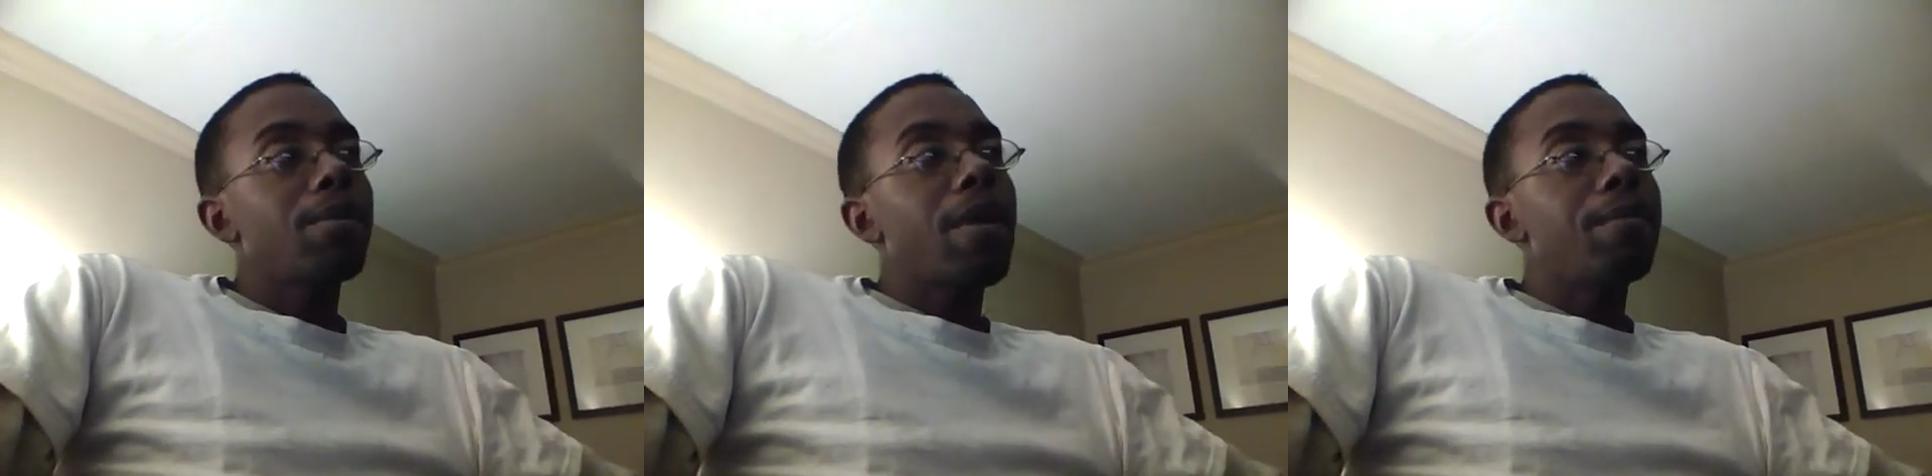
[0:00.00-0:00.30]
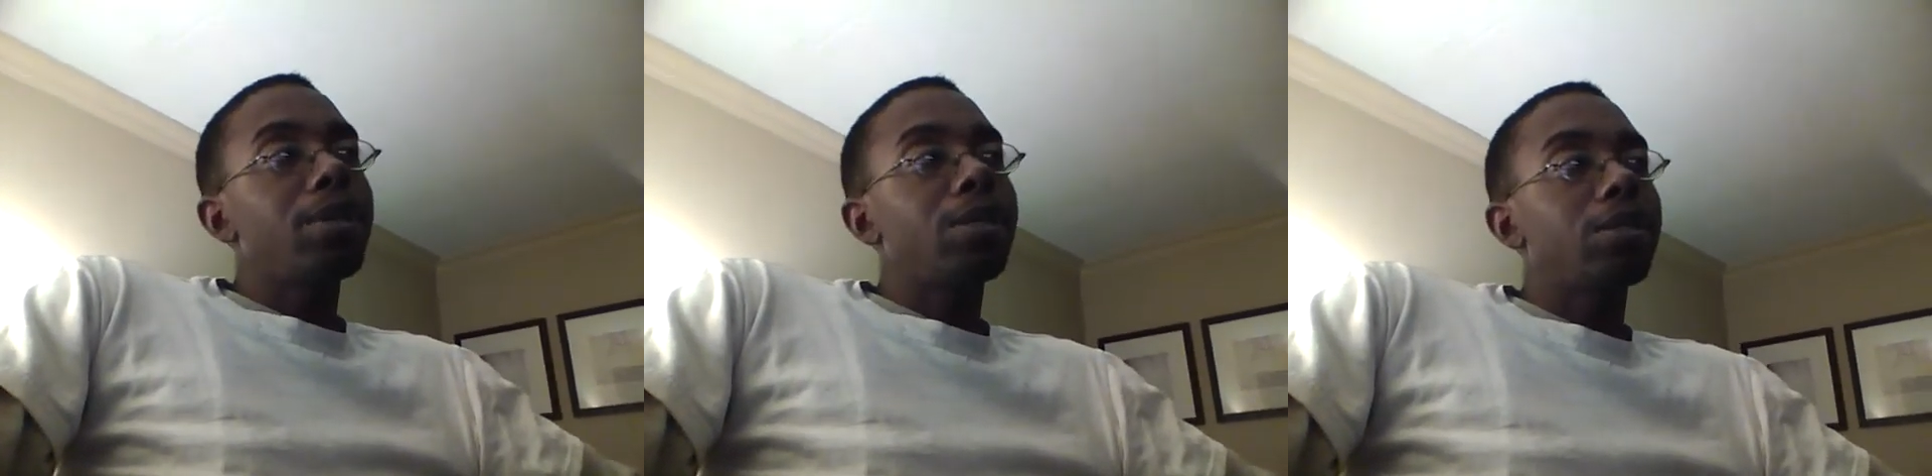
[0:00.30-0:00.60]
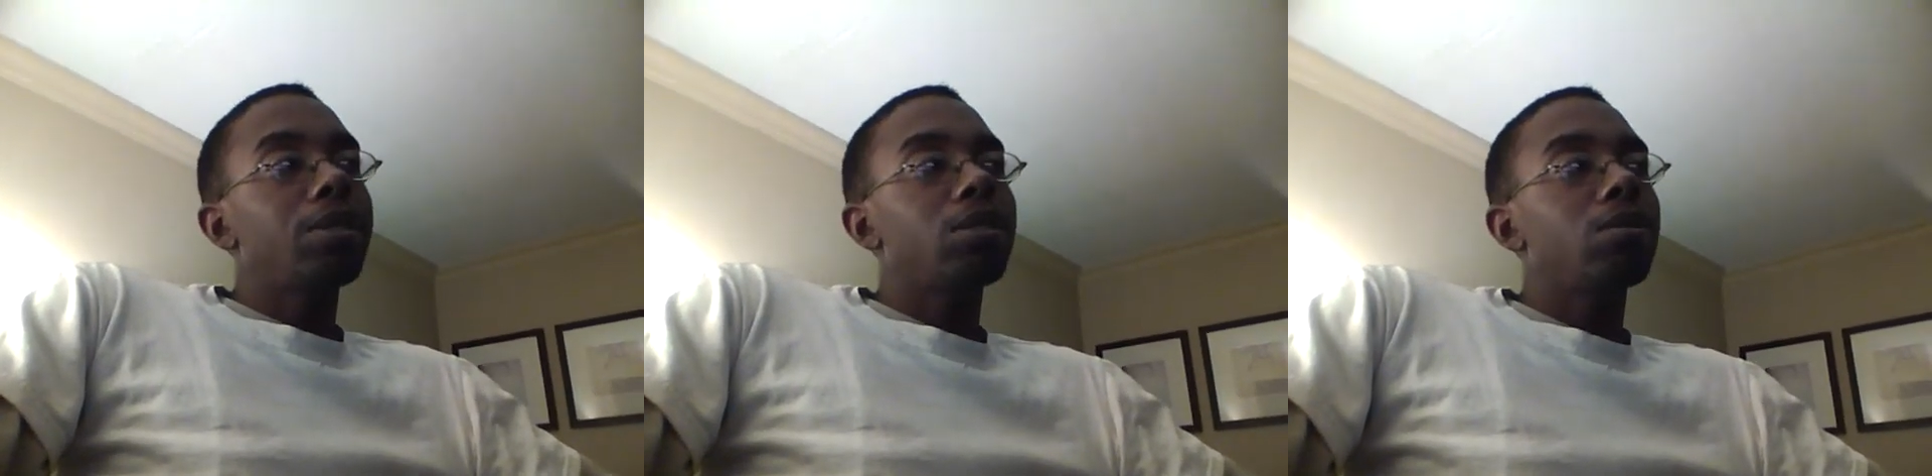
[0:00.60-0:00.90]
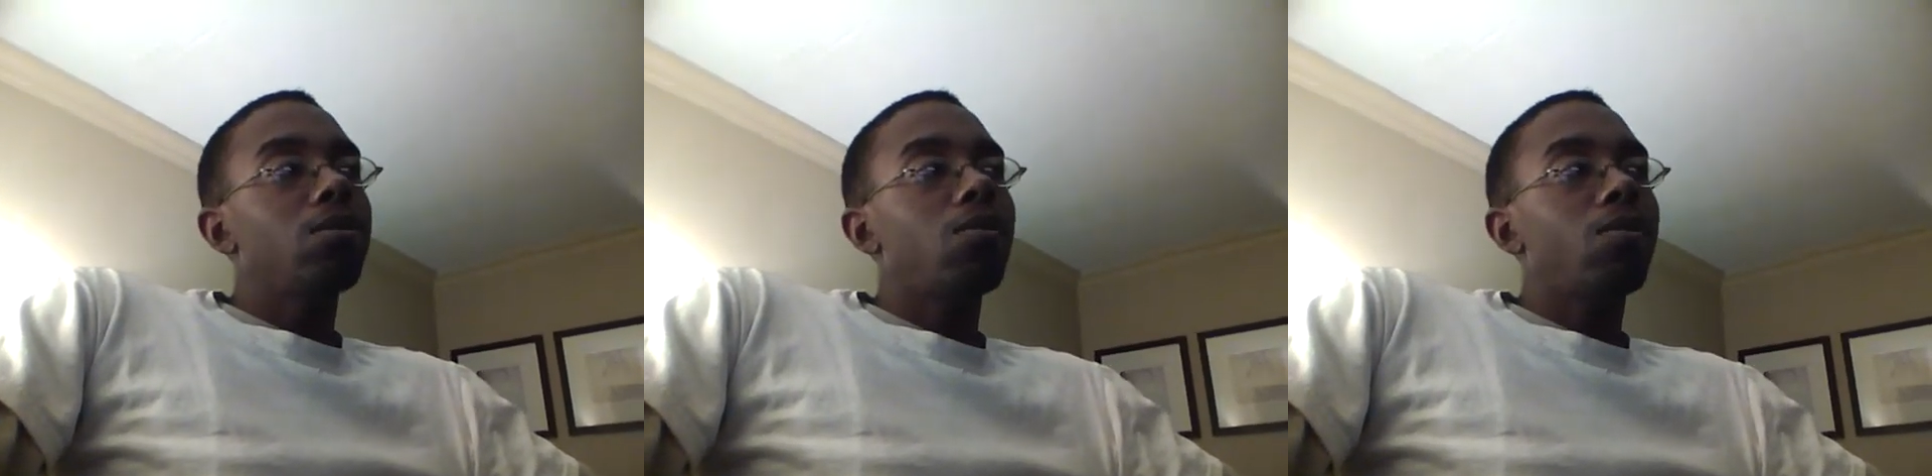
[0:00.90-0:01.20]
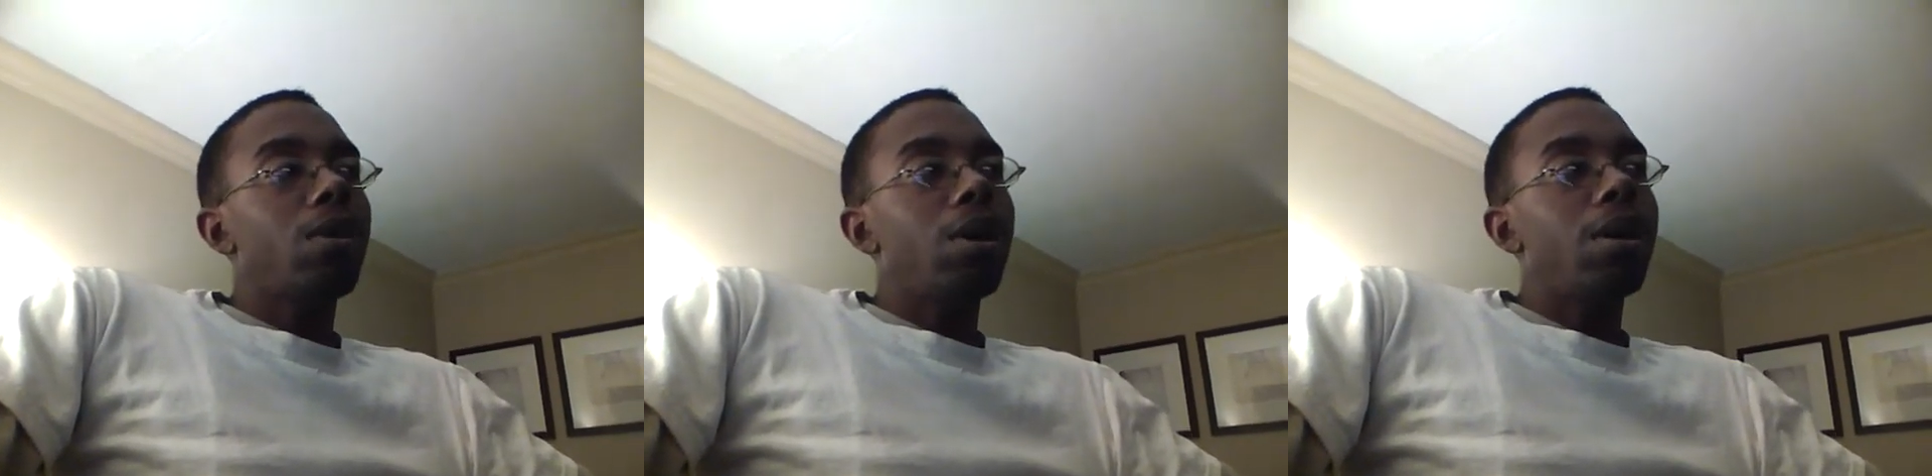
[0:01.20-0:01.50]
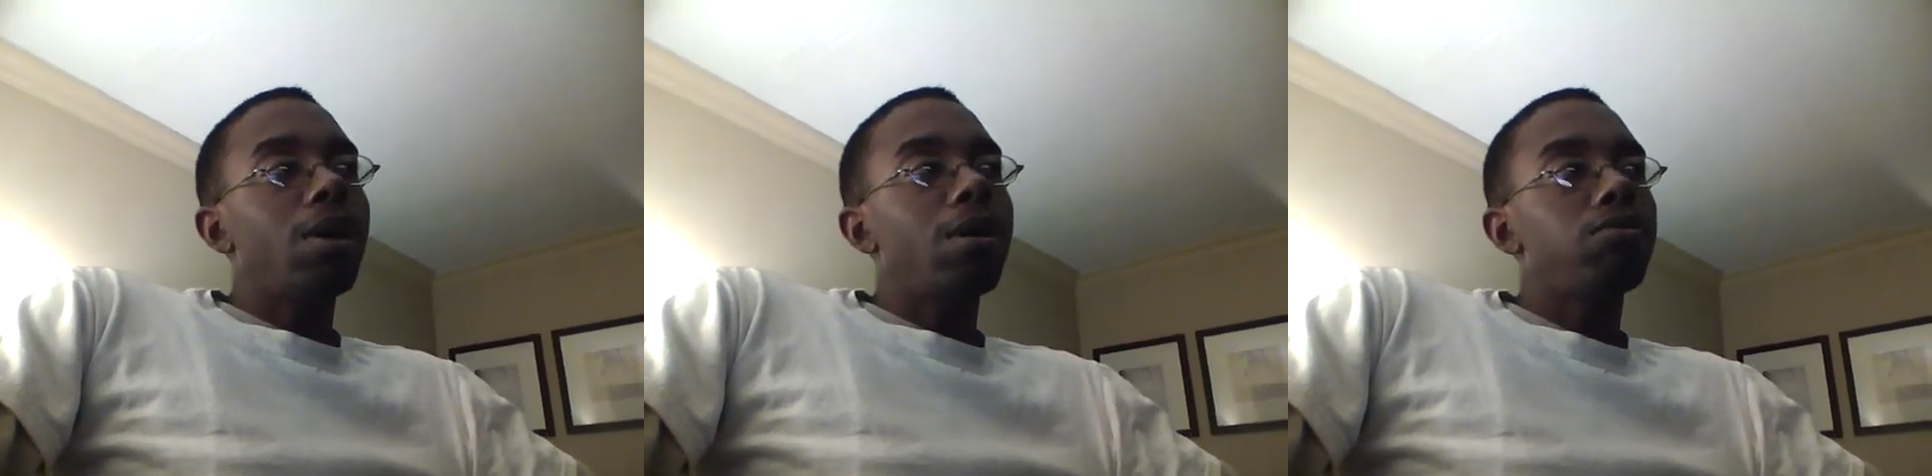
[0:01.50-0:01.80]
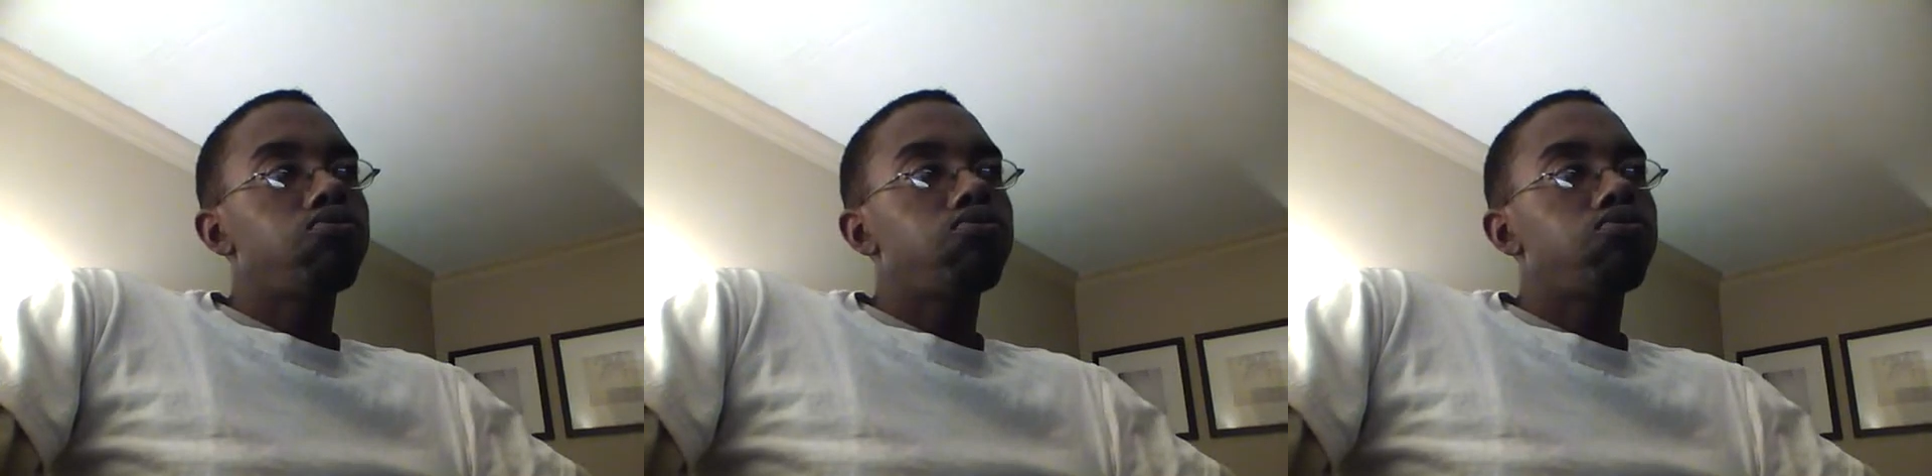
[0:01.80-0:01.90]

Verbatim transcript: That means it's uh,